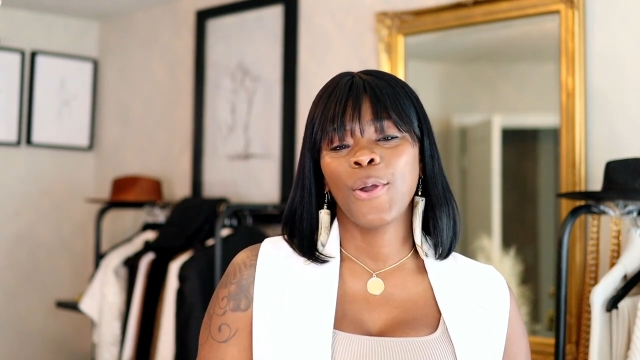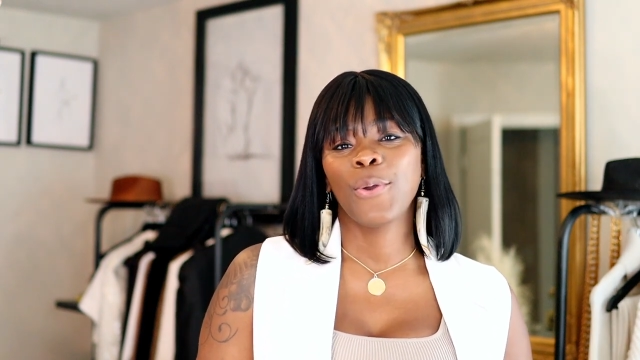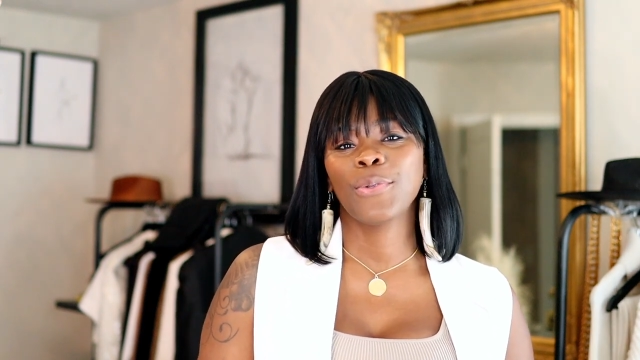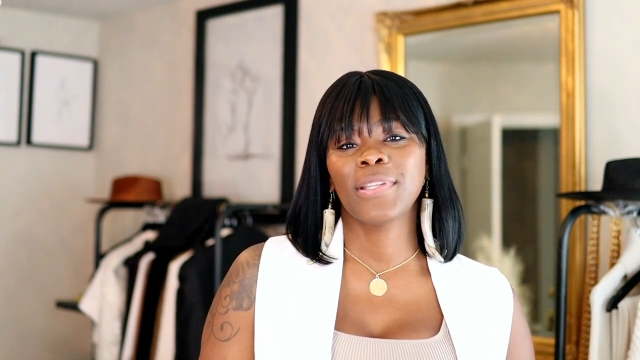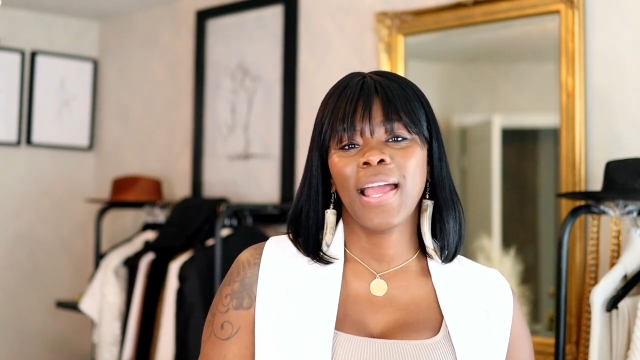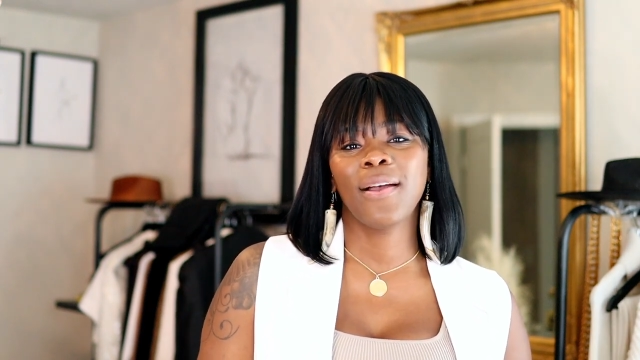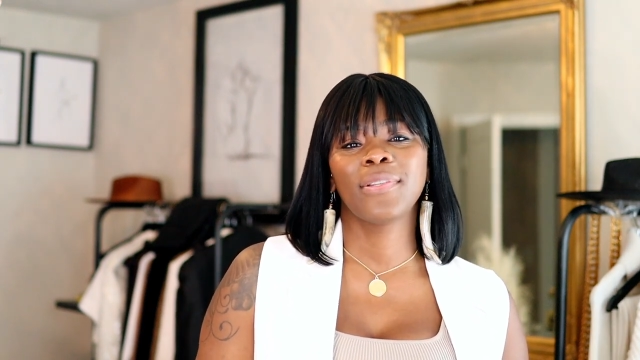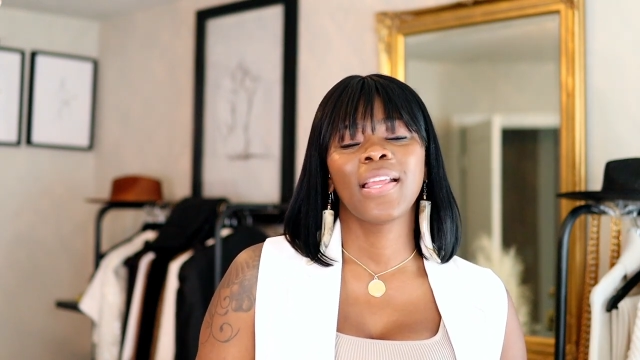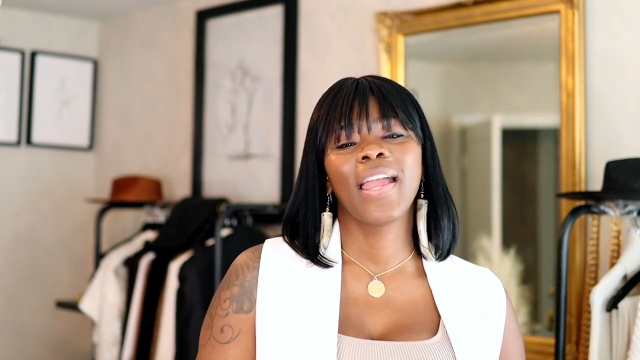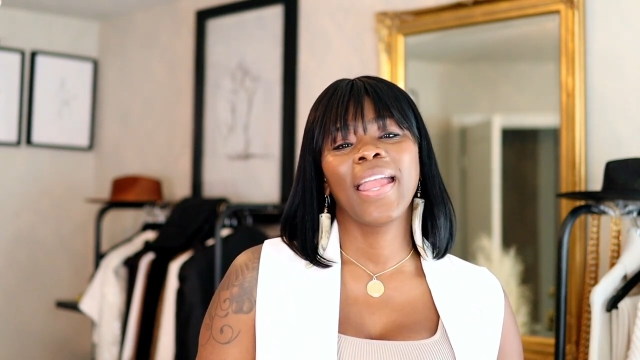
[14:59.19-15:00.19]
Coco Styles
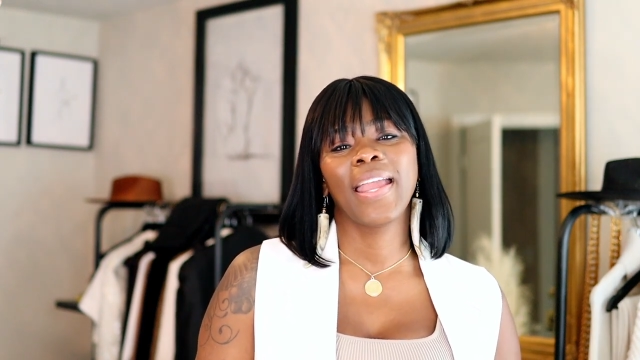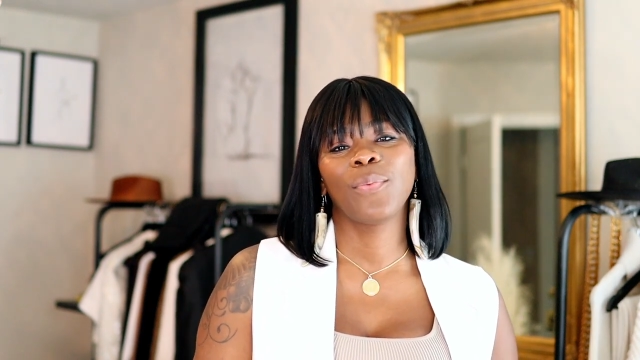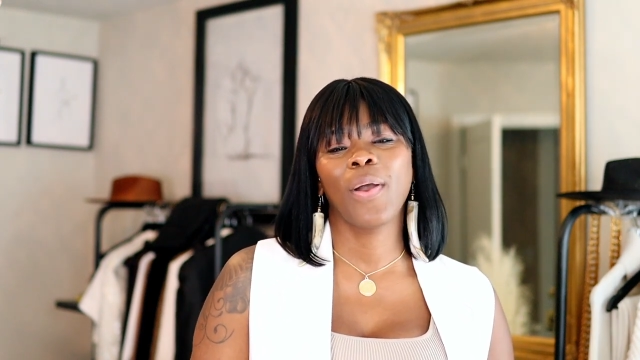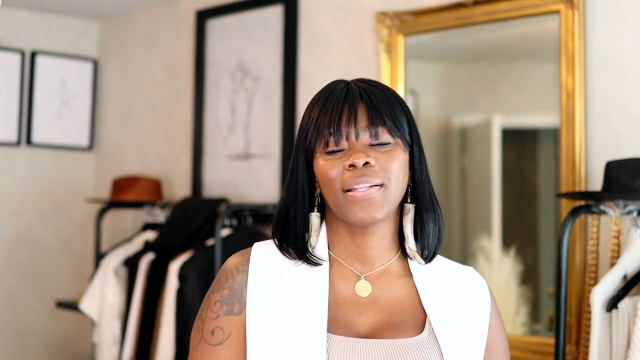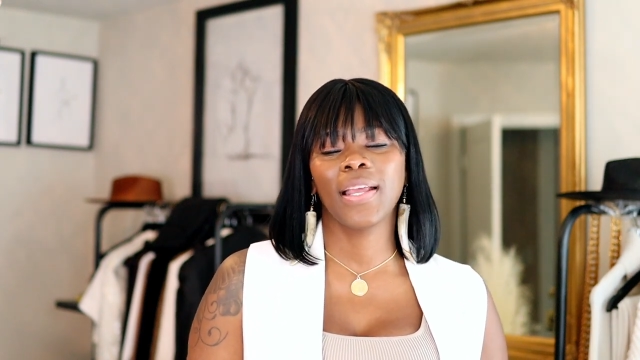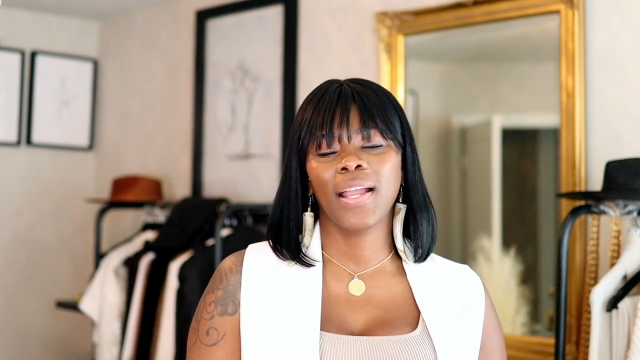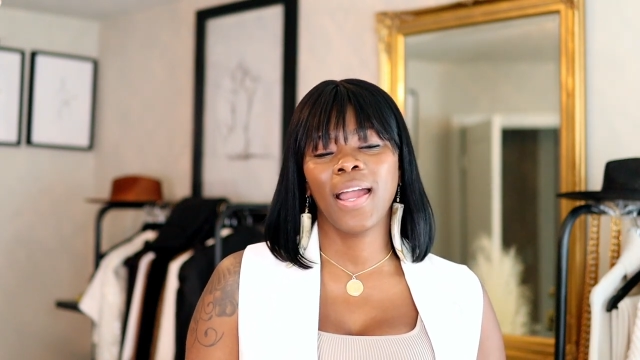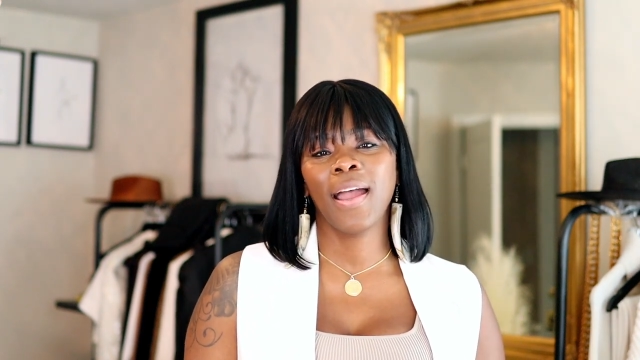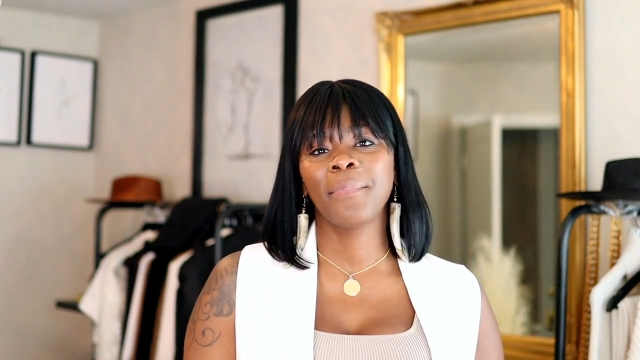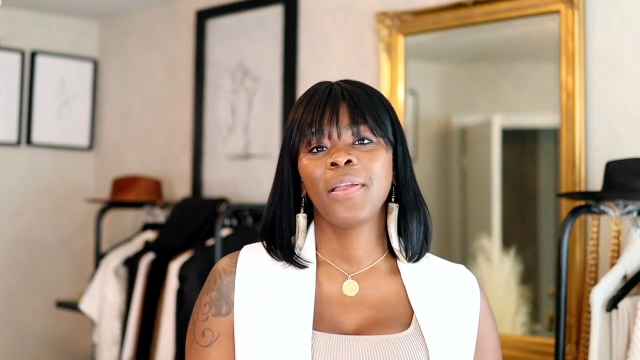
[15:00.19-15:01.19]

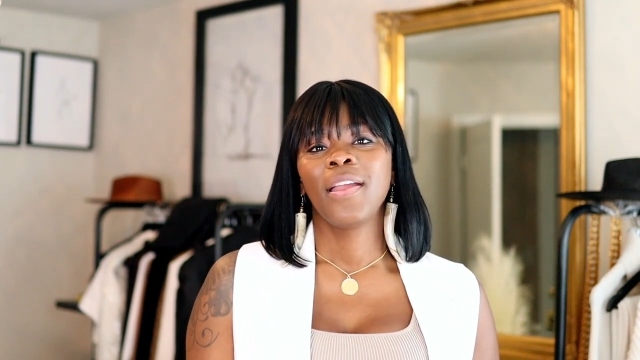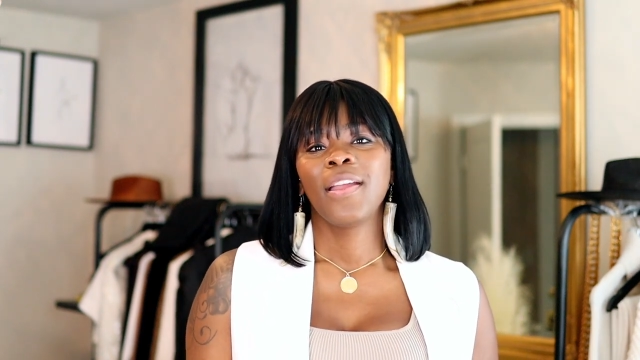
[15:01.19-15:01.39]
NY.com.